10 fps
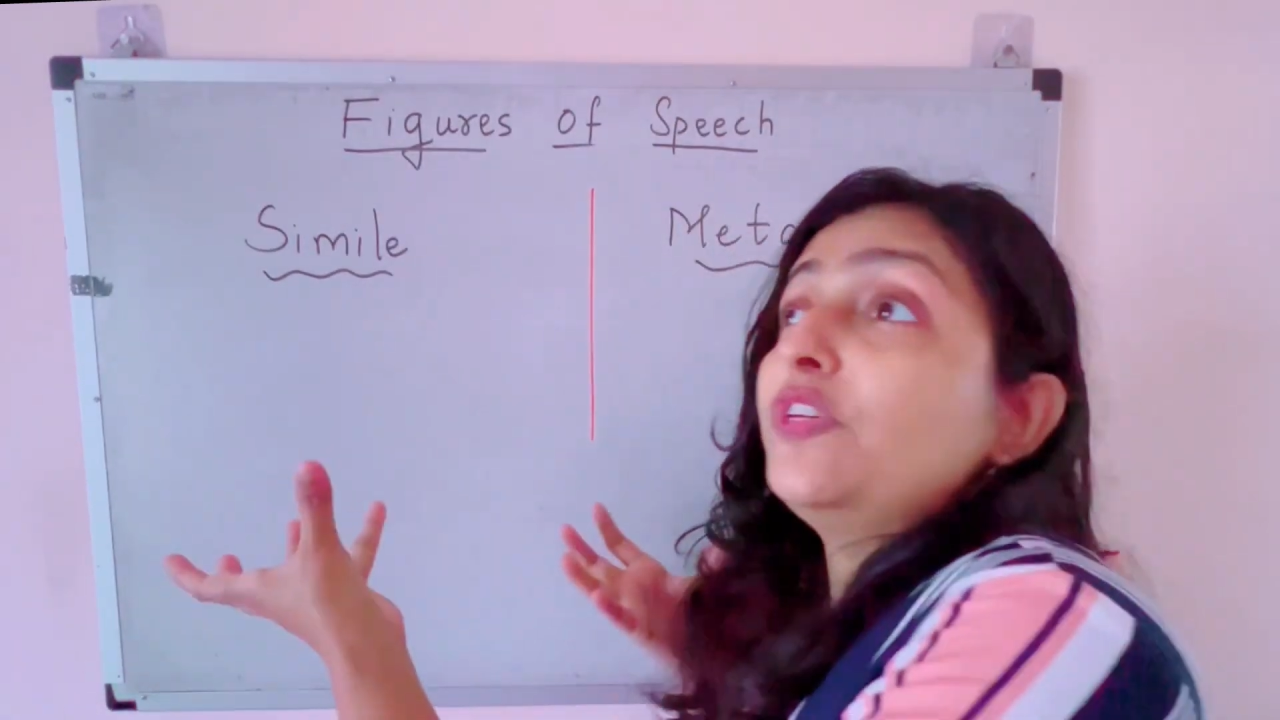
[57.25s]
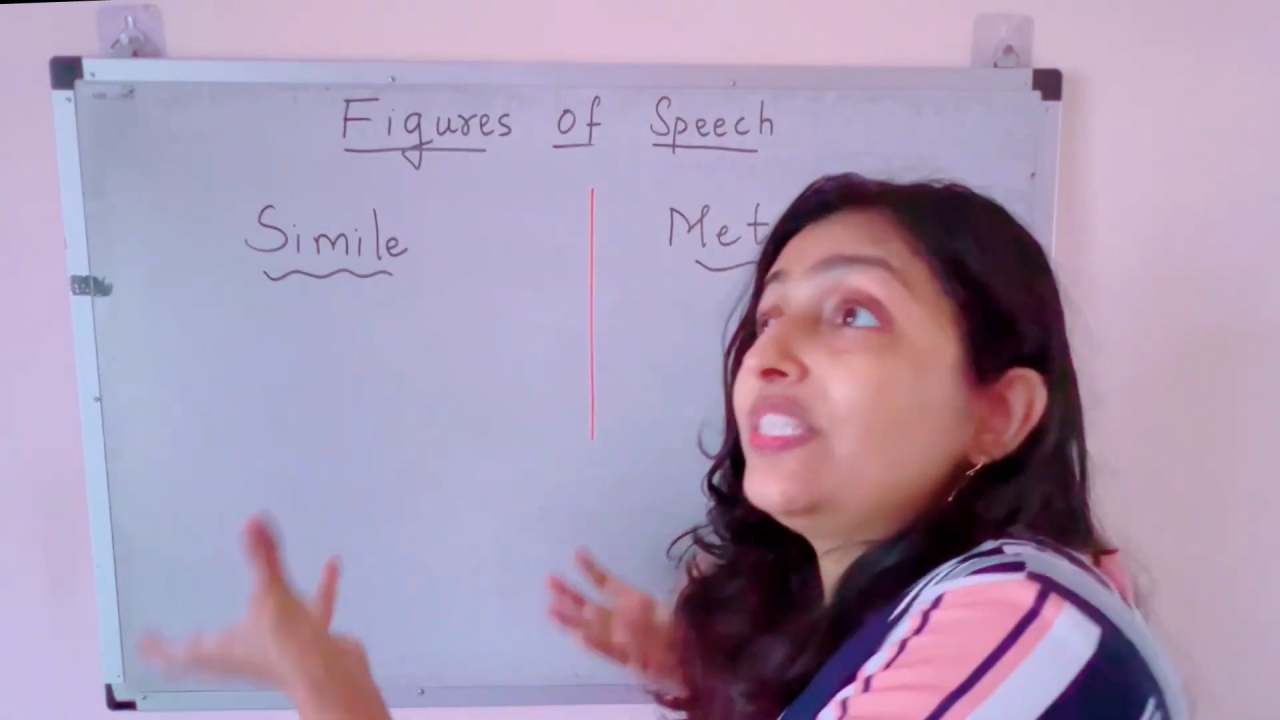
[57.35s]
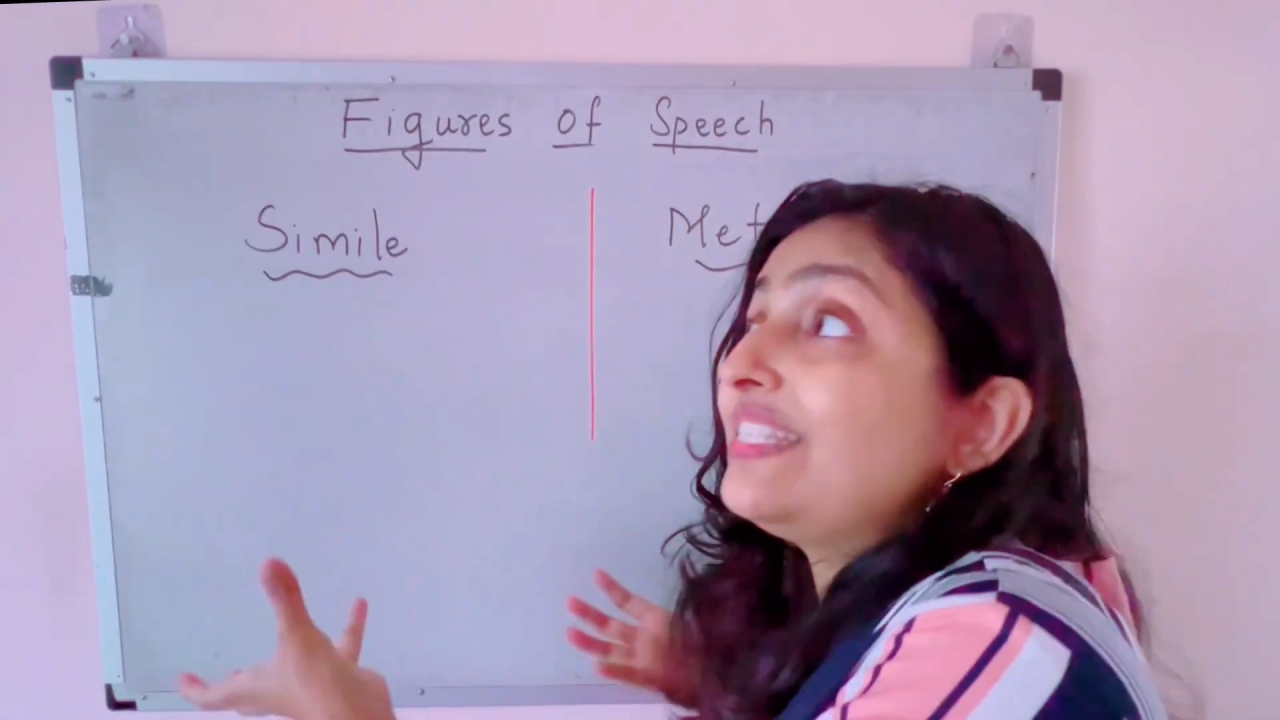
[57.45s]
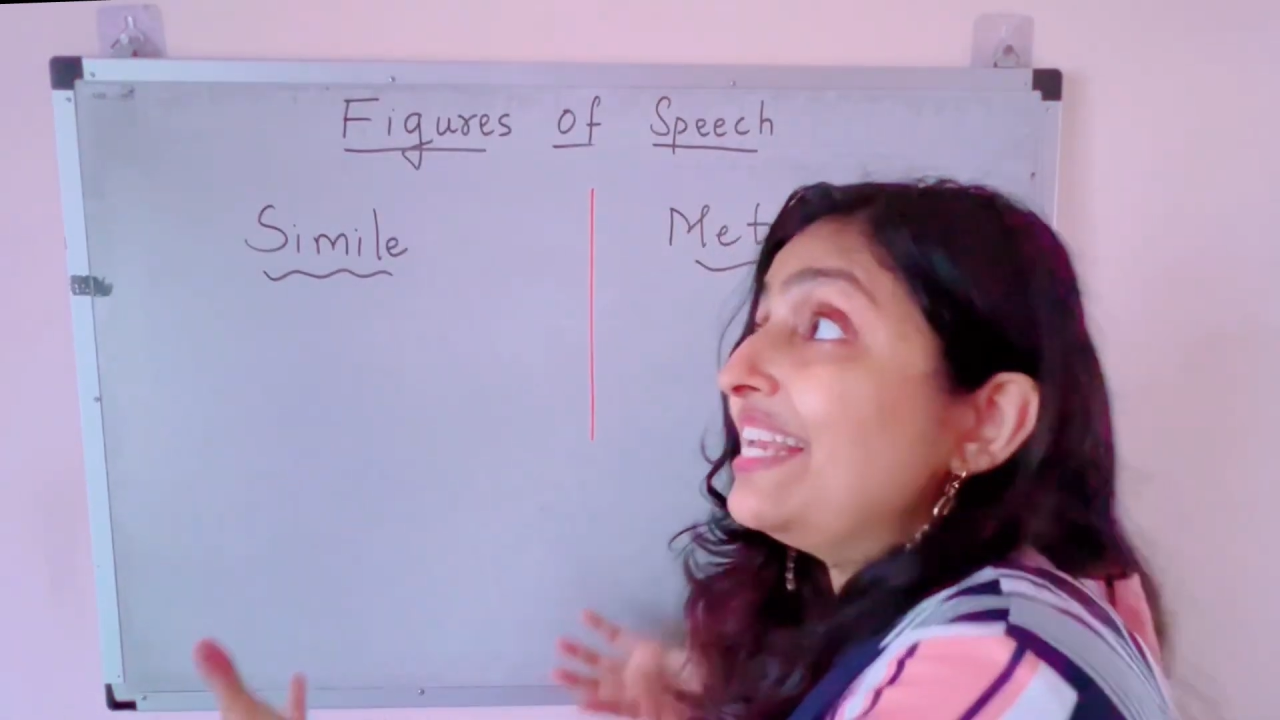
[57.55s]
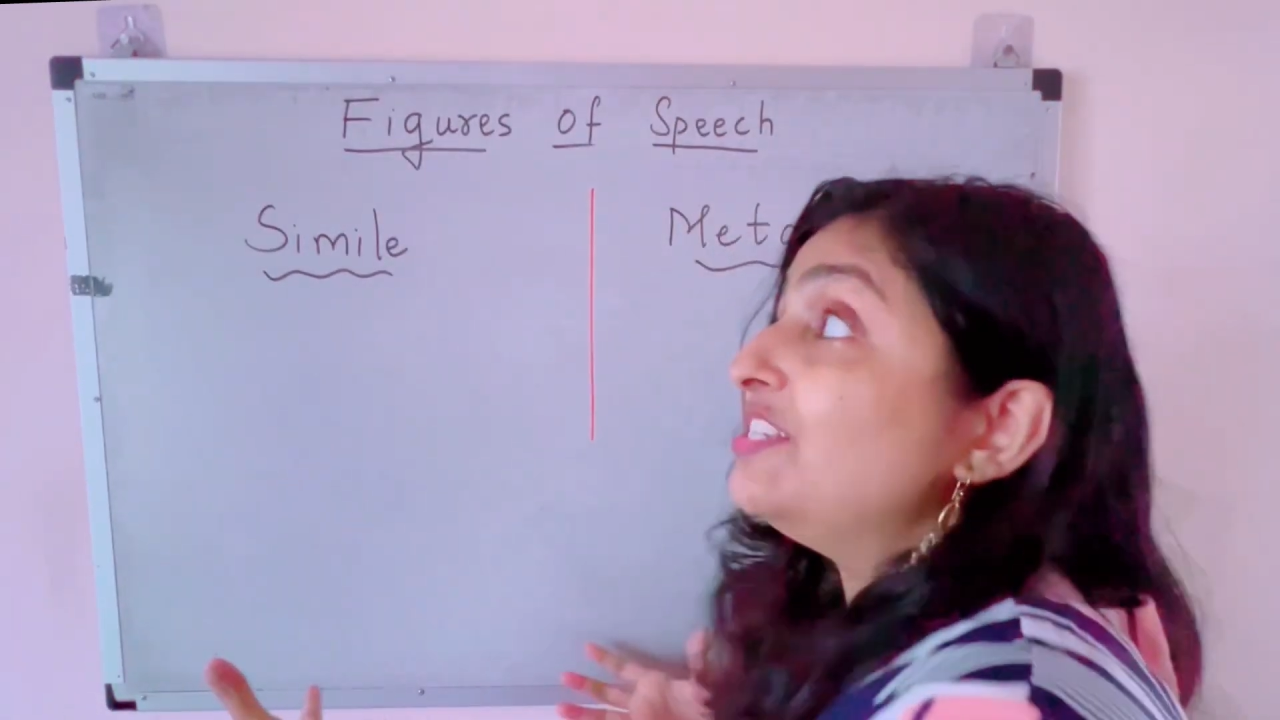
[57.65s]

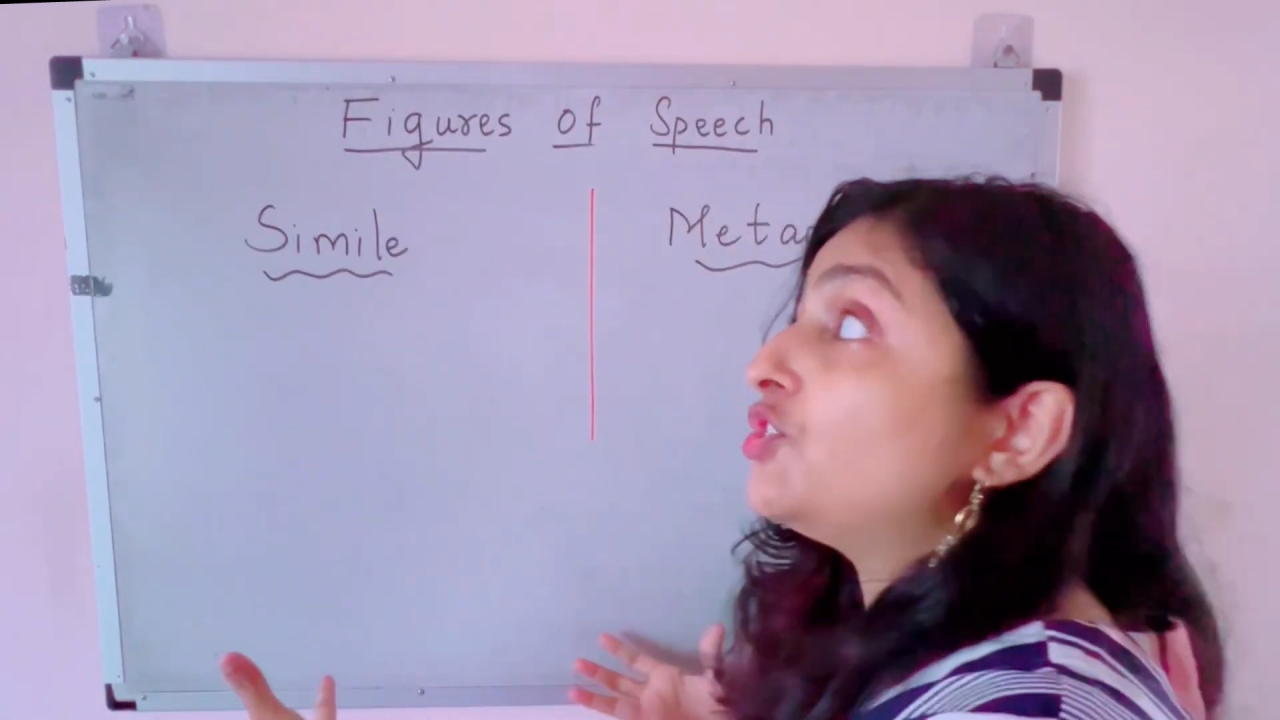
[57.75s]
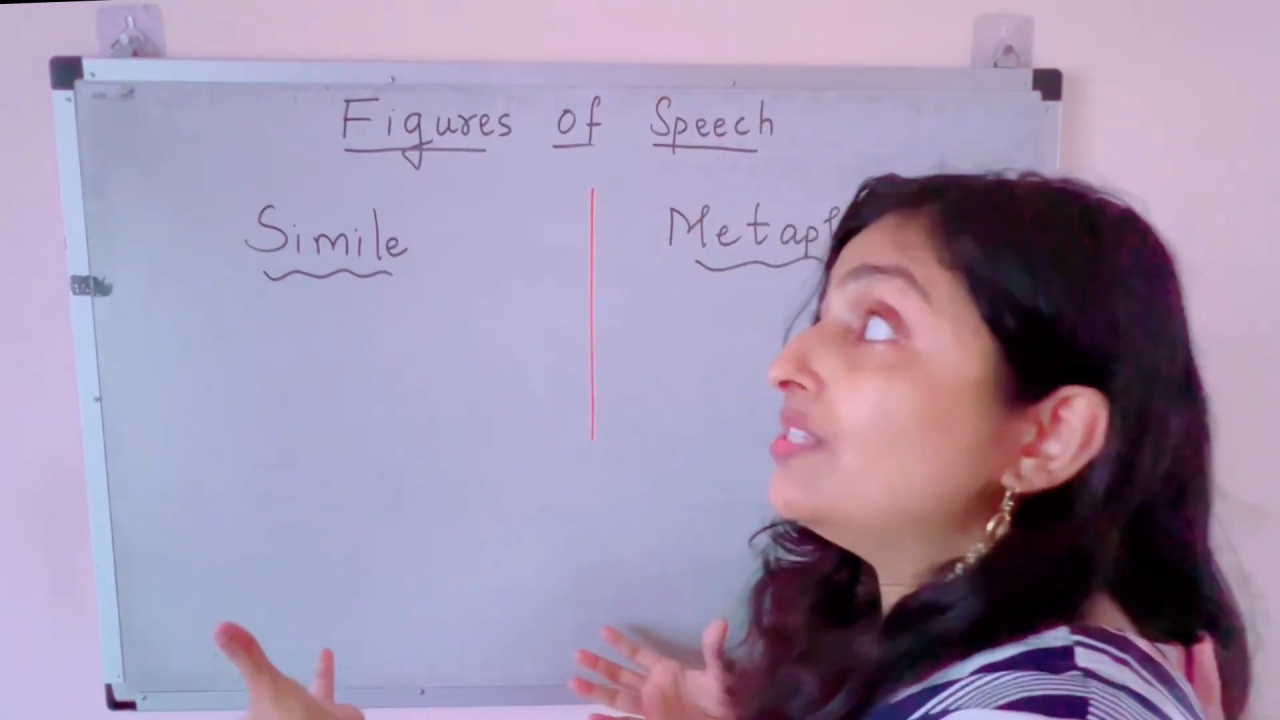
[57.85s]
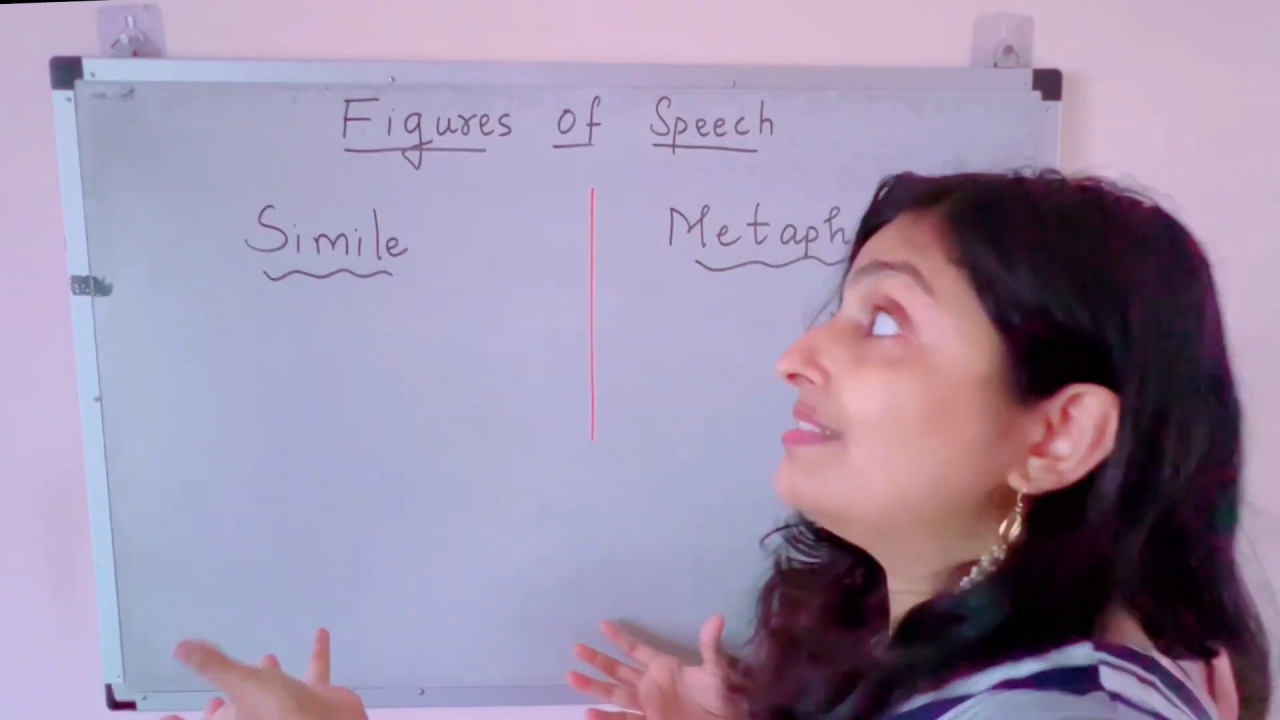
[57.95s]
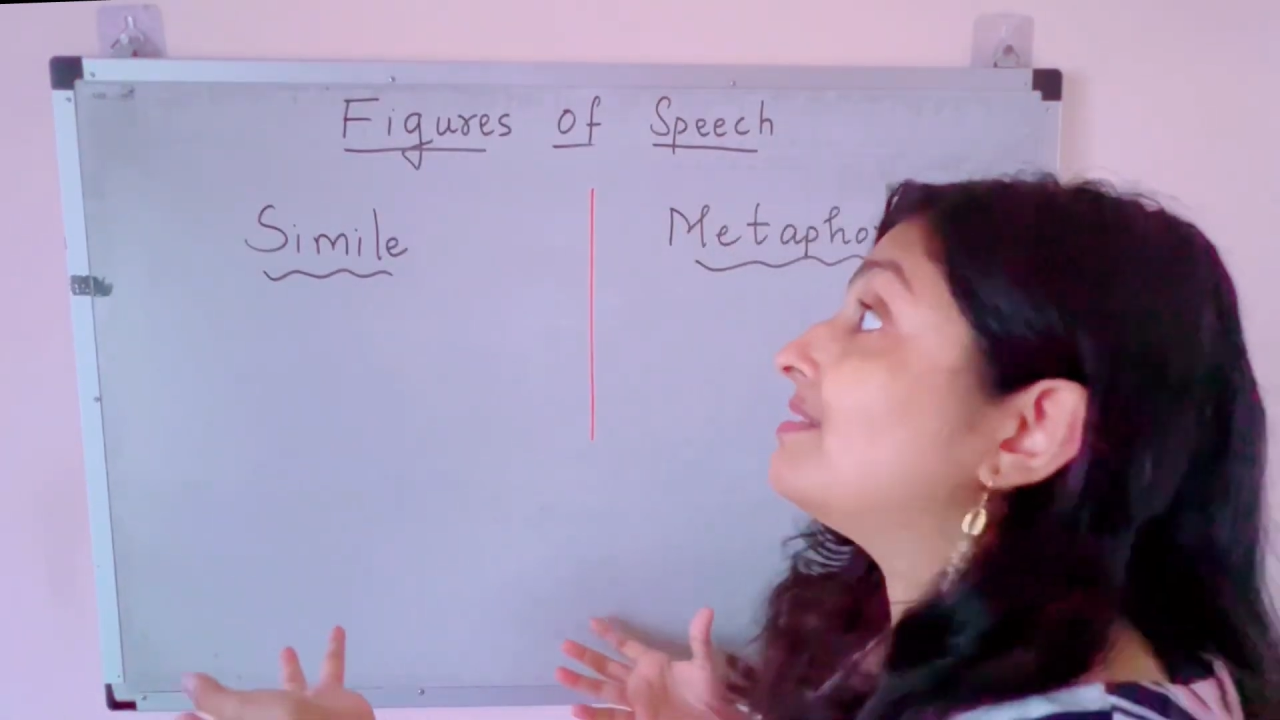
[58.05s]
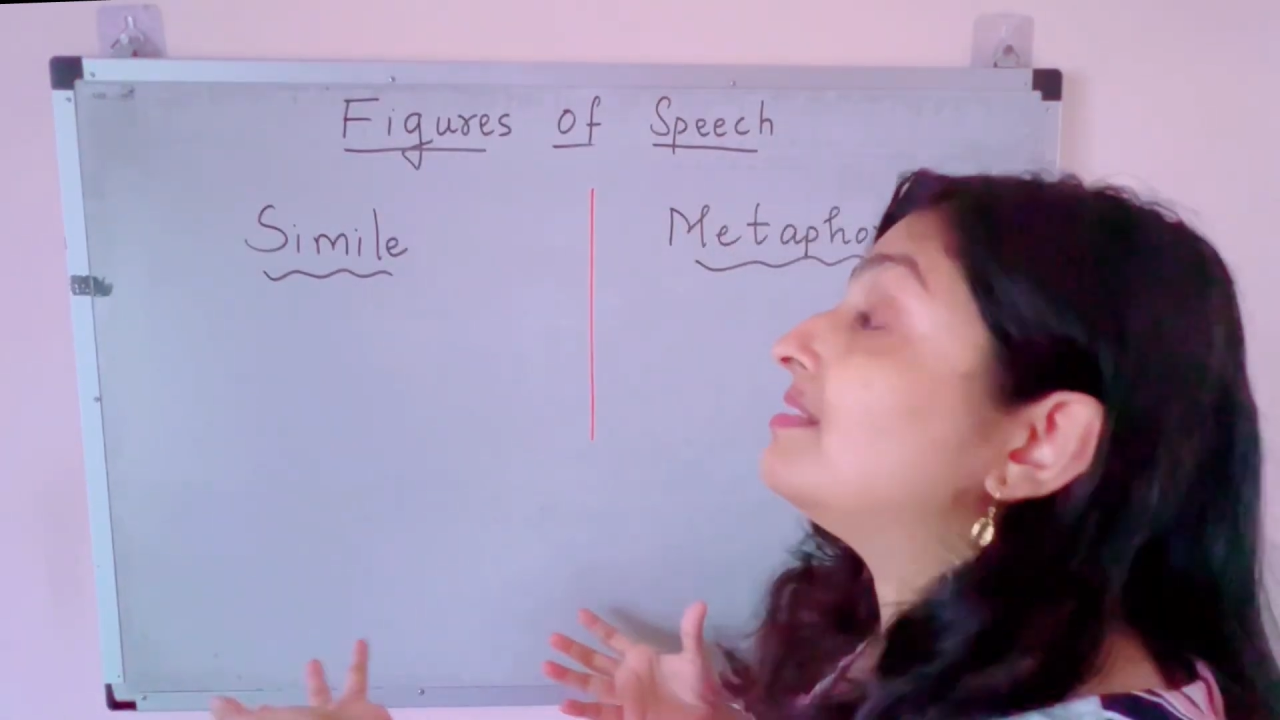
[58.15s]

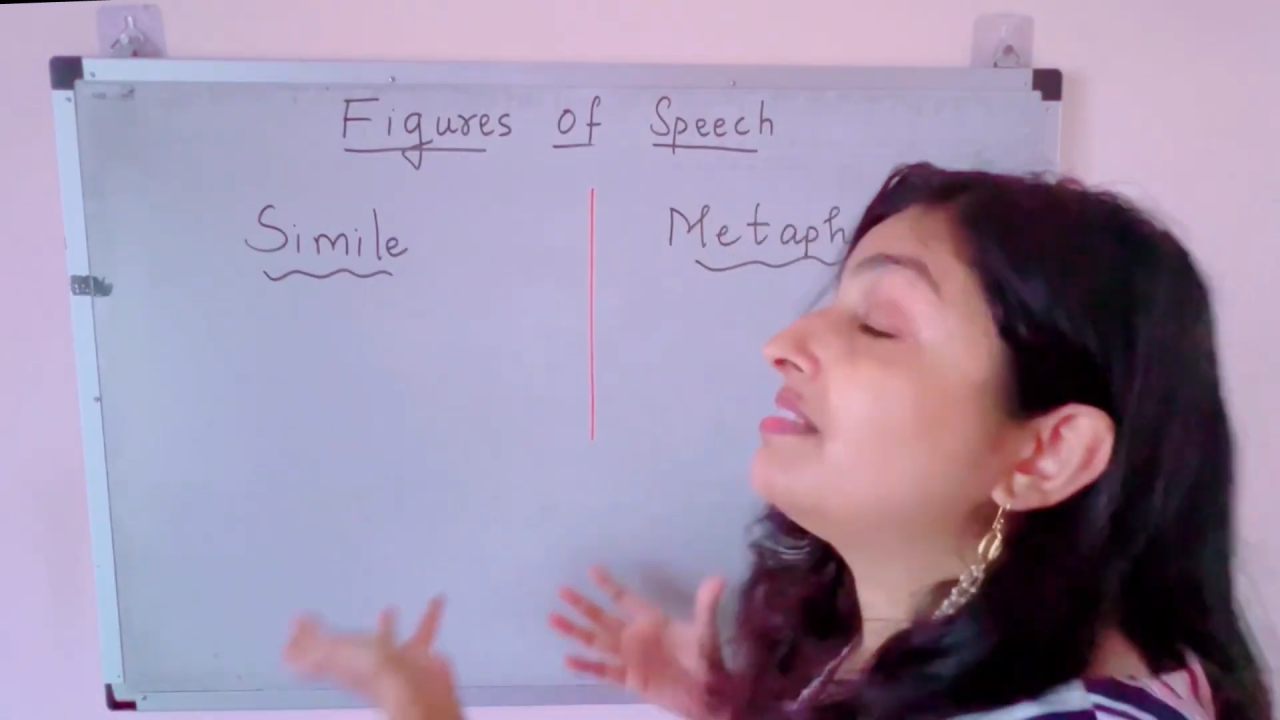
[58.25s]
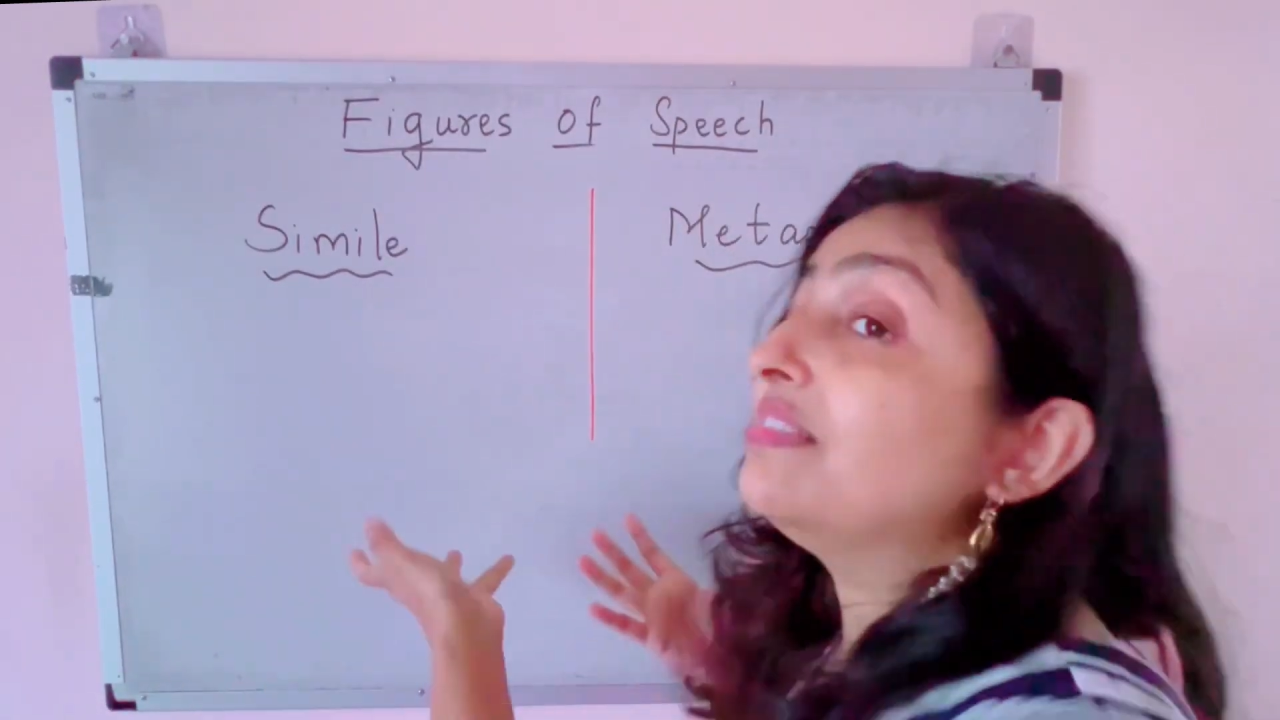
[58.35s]
sentences